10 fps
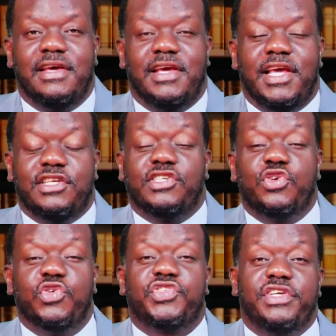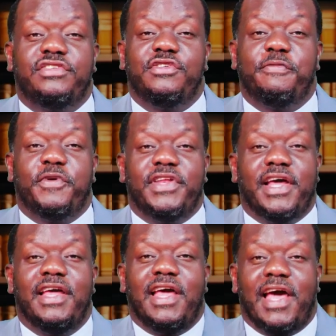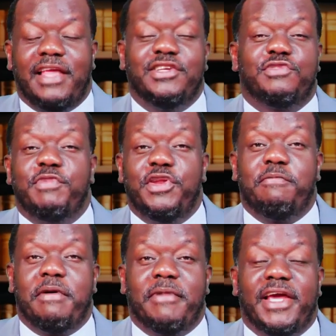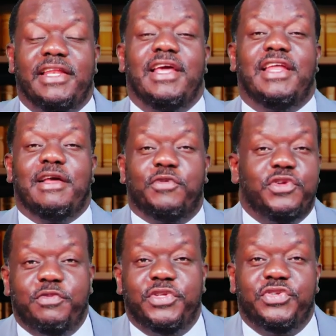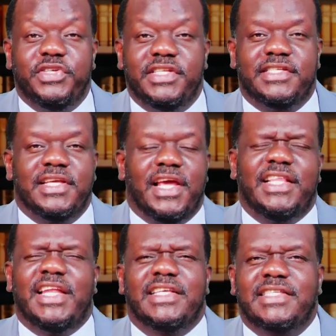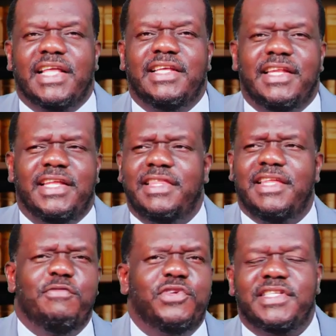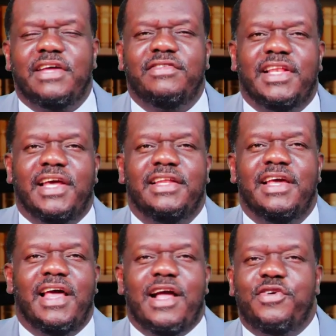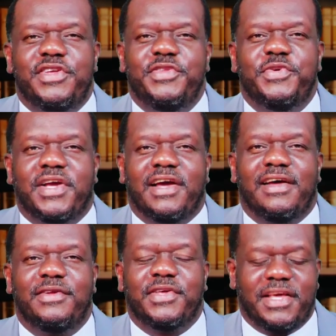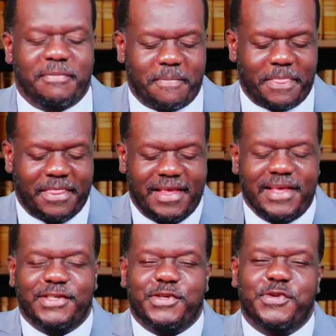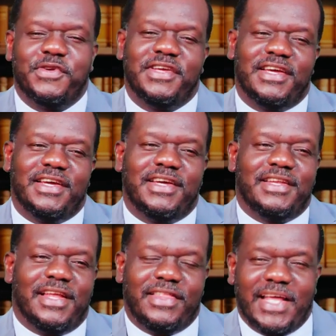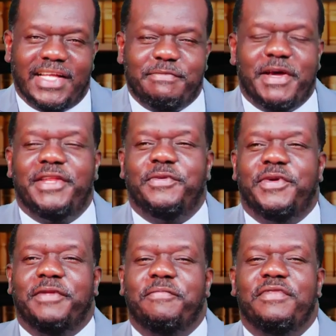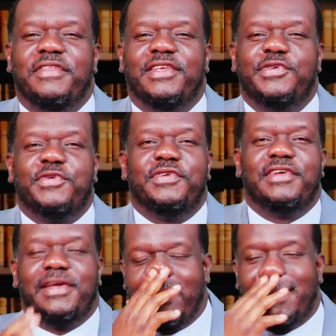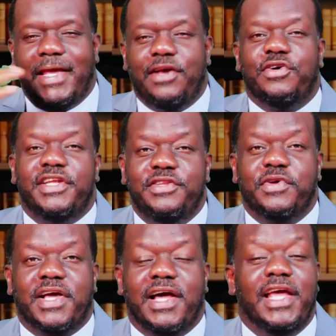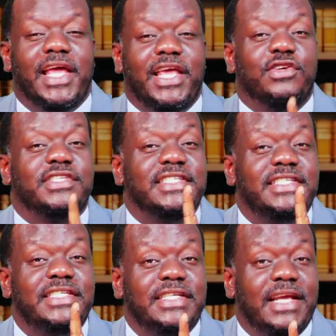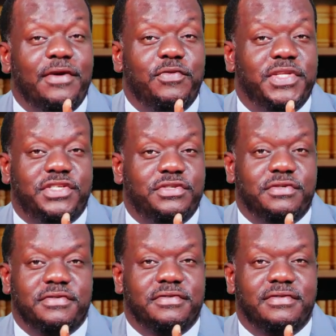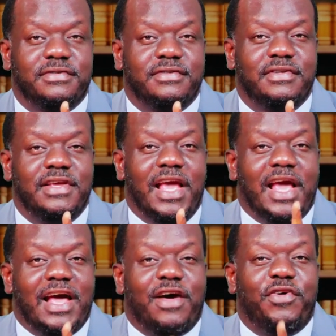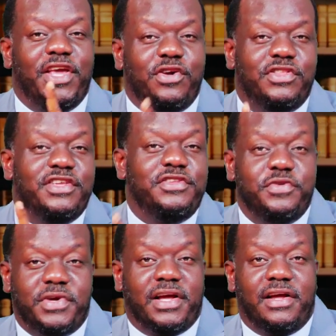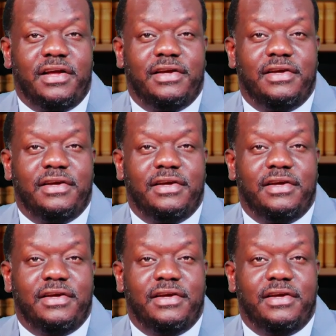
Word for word: He just goes straight to the point that I just made up my mind and I'm going to be doing this. And then I started. And then three months down the line, I got a new car. Okay. So now that's by the way. So he got a new car. He doesn't share with you how he got the new car.